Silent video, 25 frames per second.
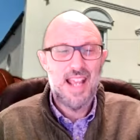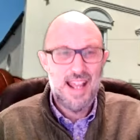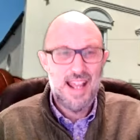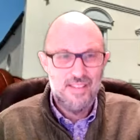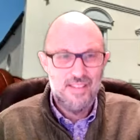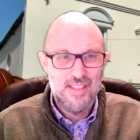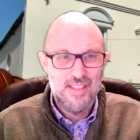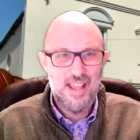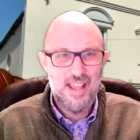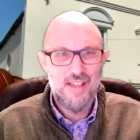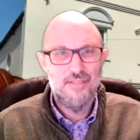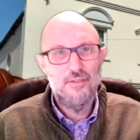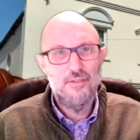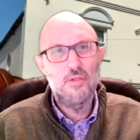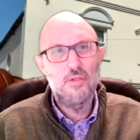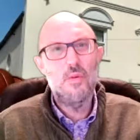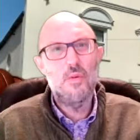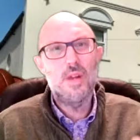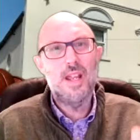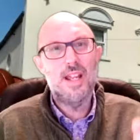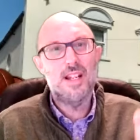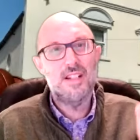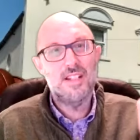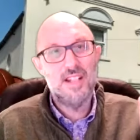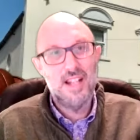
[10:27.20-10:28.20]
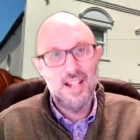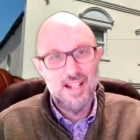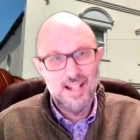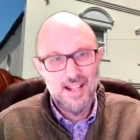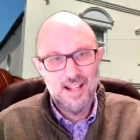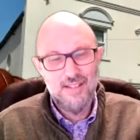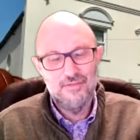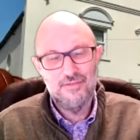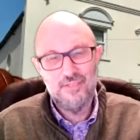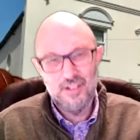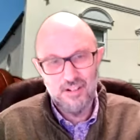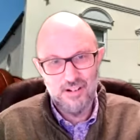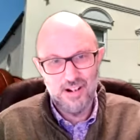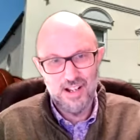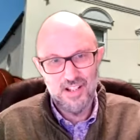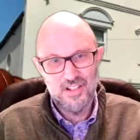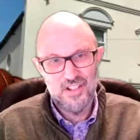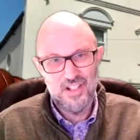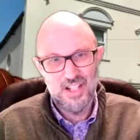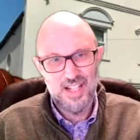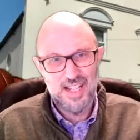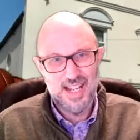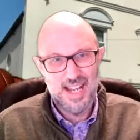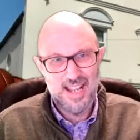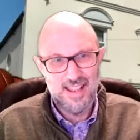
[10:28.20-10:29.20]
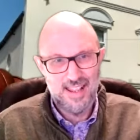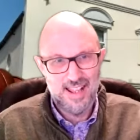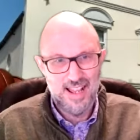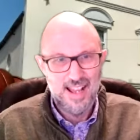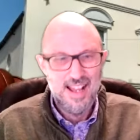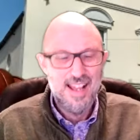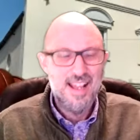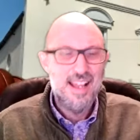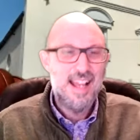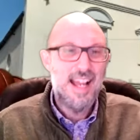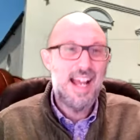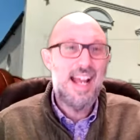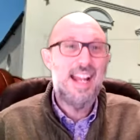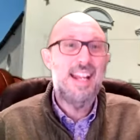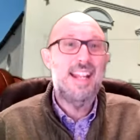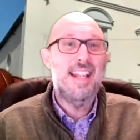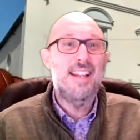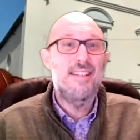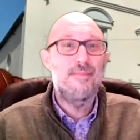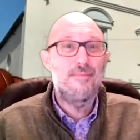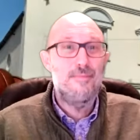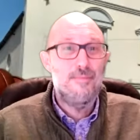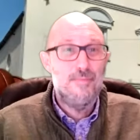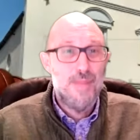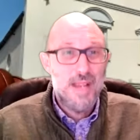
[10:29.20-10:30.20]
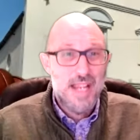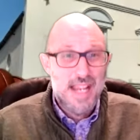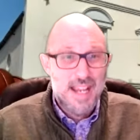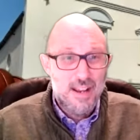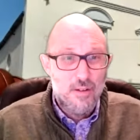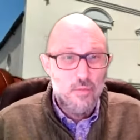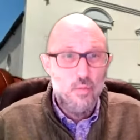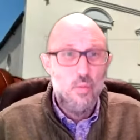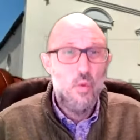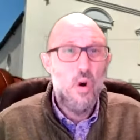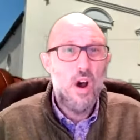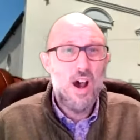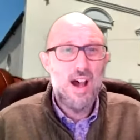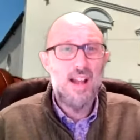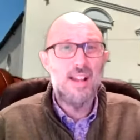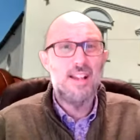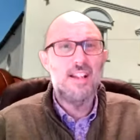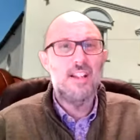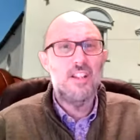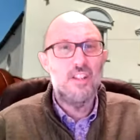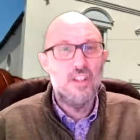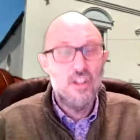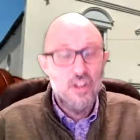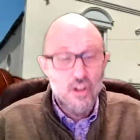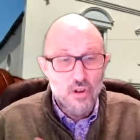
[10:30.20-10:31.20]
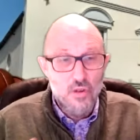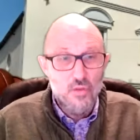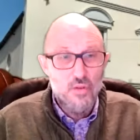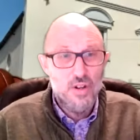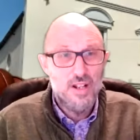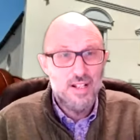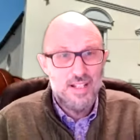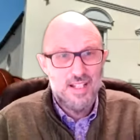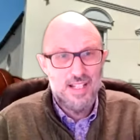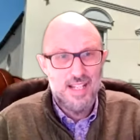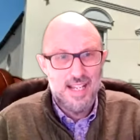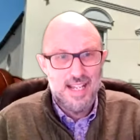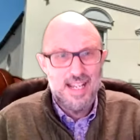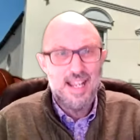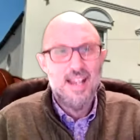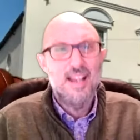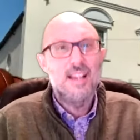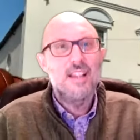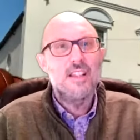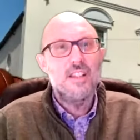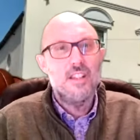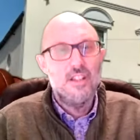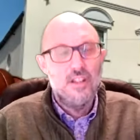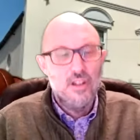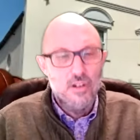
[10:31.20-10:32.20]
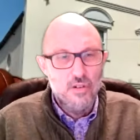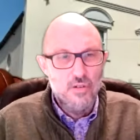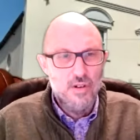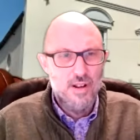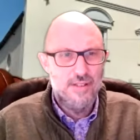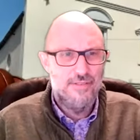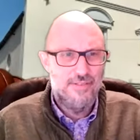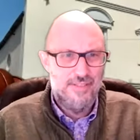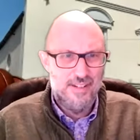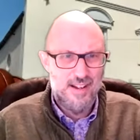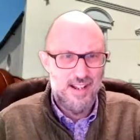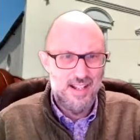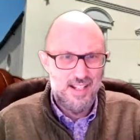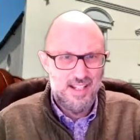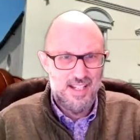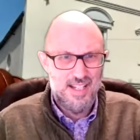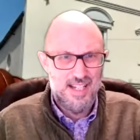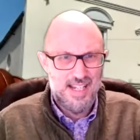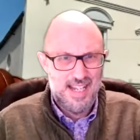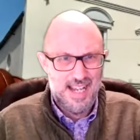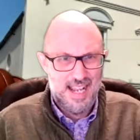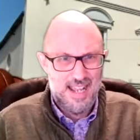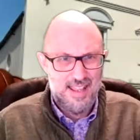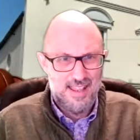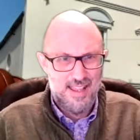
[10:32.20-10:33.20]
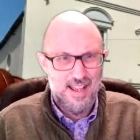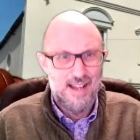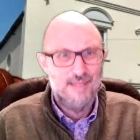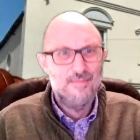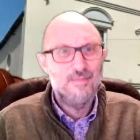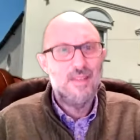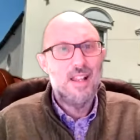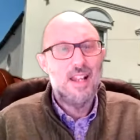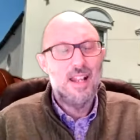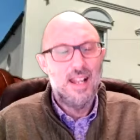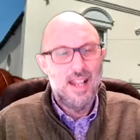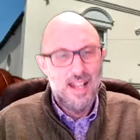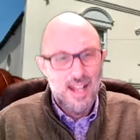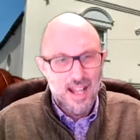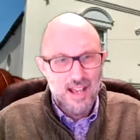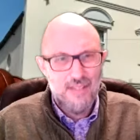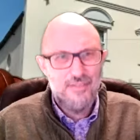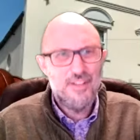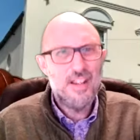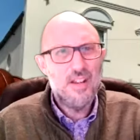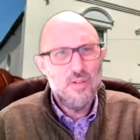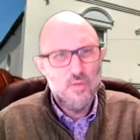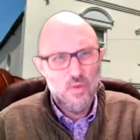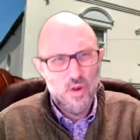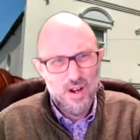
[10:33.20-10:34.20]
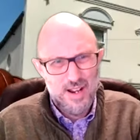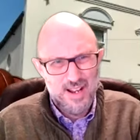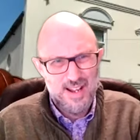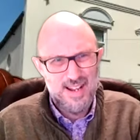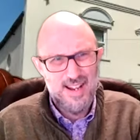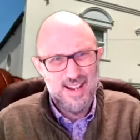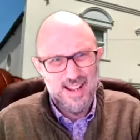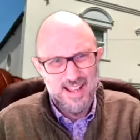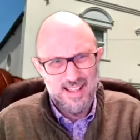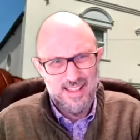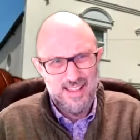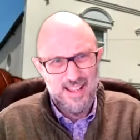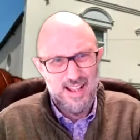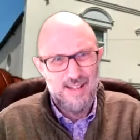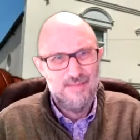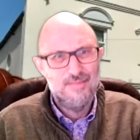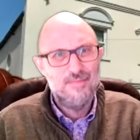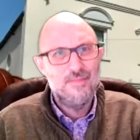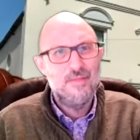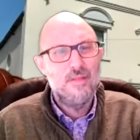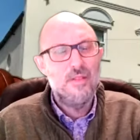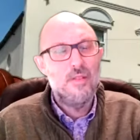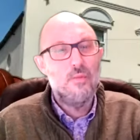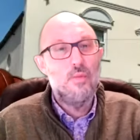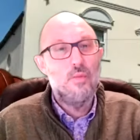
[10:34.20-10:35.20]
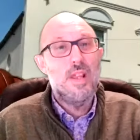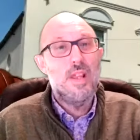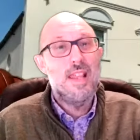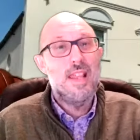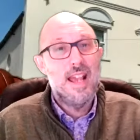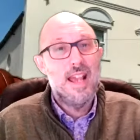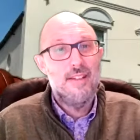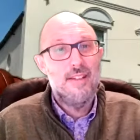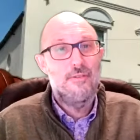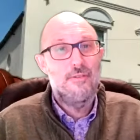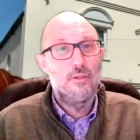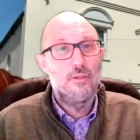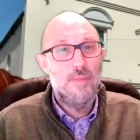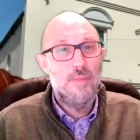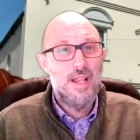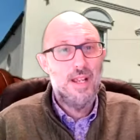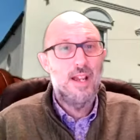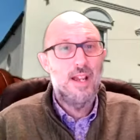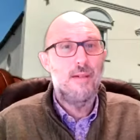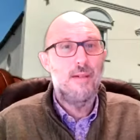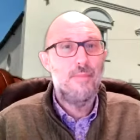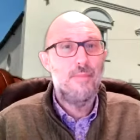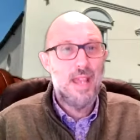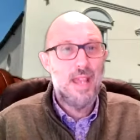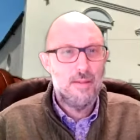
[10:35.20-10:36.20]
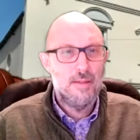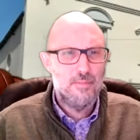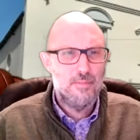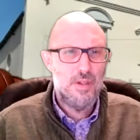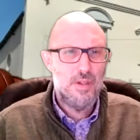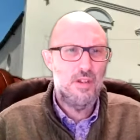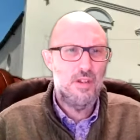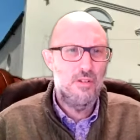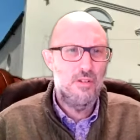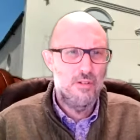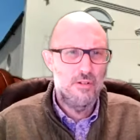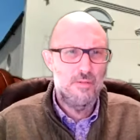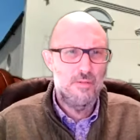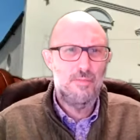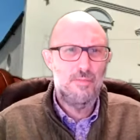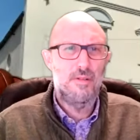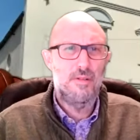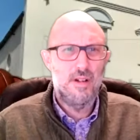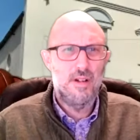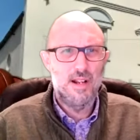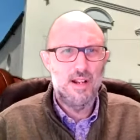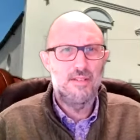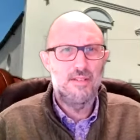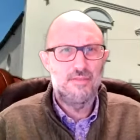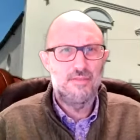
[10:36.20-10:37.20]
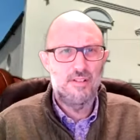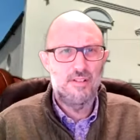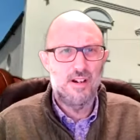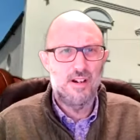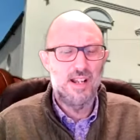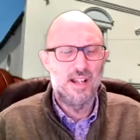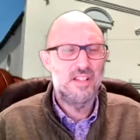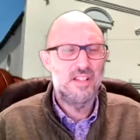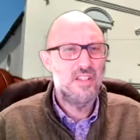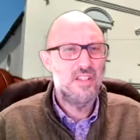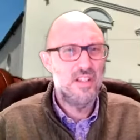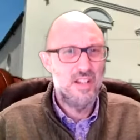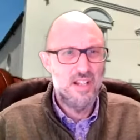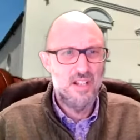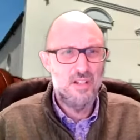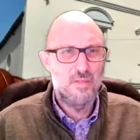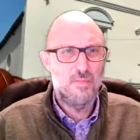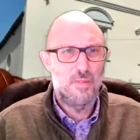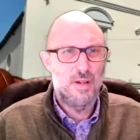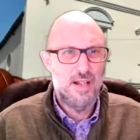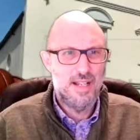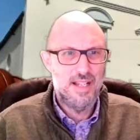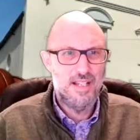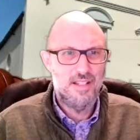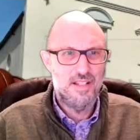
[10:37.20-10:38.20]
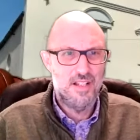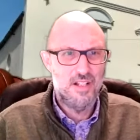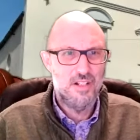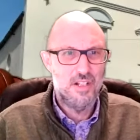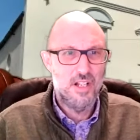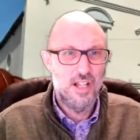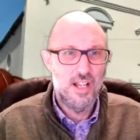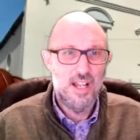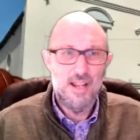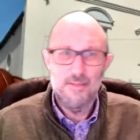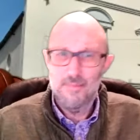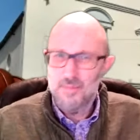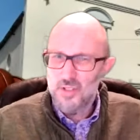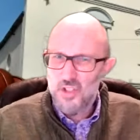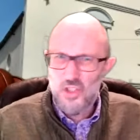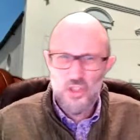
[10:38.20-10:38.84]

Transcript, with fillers: And therefore, we are to love Christ together. And in being one, unity, unified together, loving one another, we therefore become that pure bride of Christ that is pleasing to him.